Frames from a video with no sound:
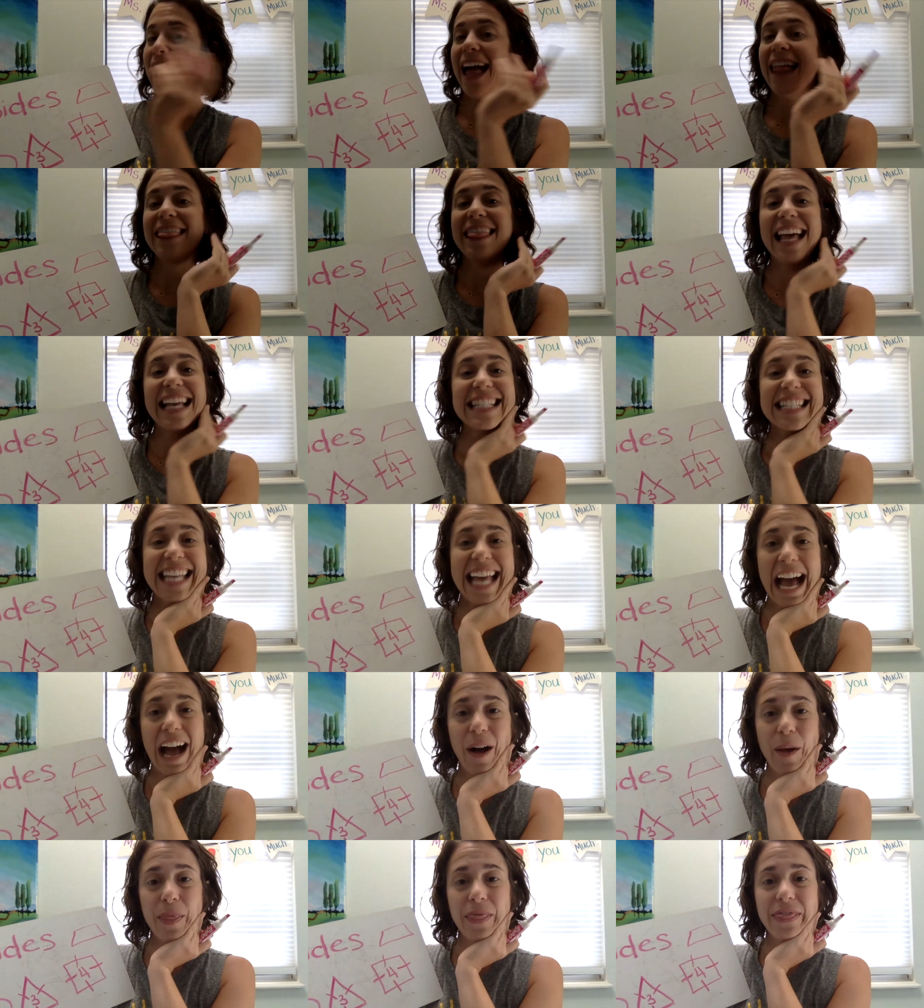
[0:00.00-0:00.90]
Let's
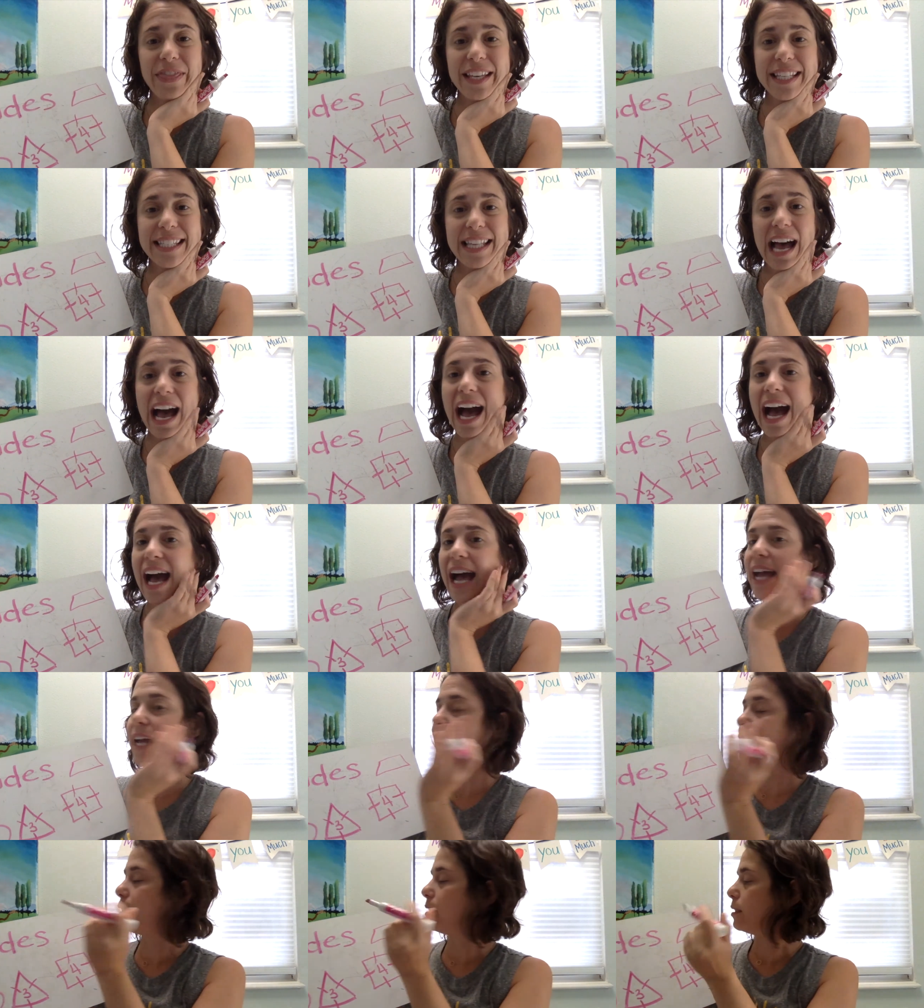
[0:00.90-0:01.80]
count the
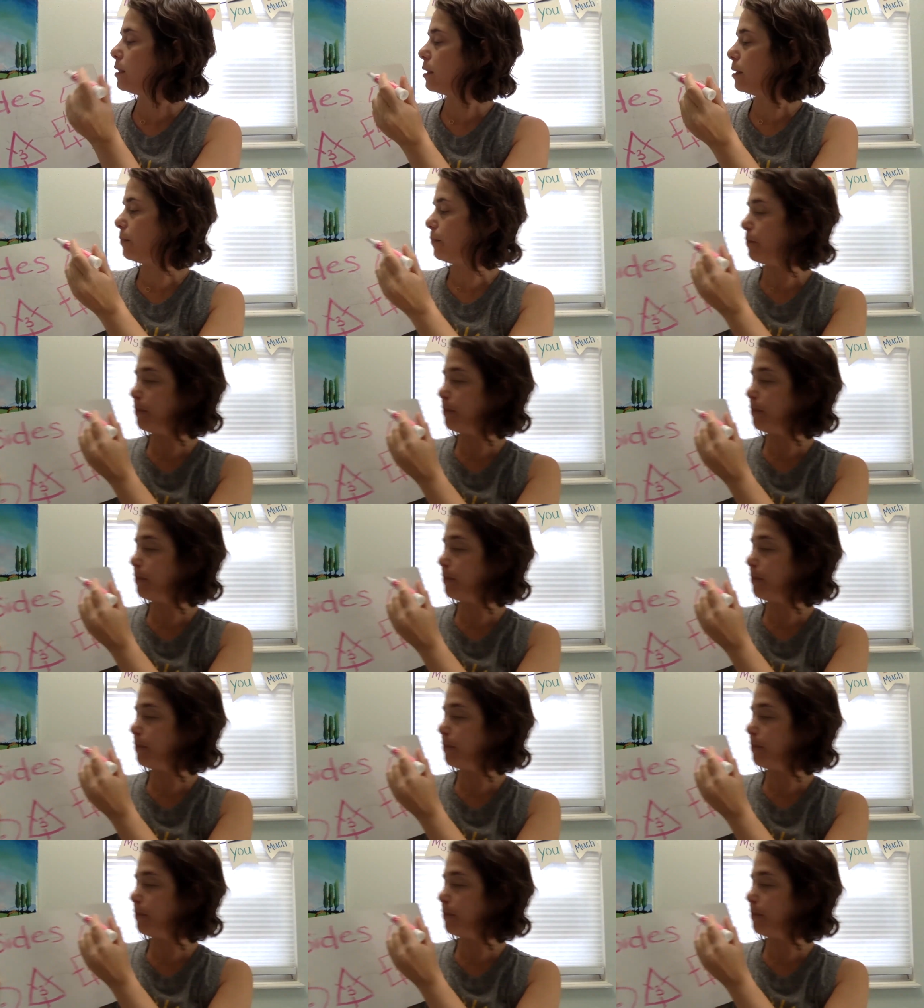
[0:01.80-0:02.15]
sides.